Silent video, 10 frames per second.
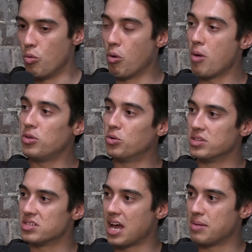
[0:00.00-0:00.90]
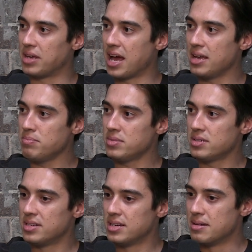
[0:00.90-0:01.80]
We won't be doing the same game,
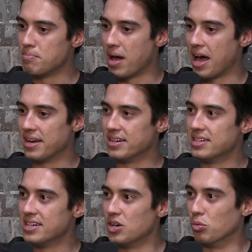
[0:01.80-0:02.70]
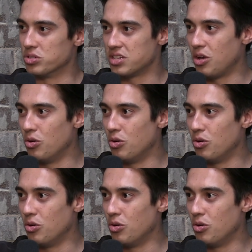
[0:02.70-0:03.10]
but we'll see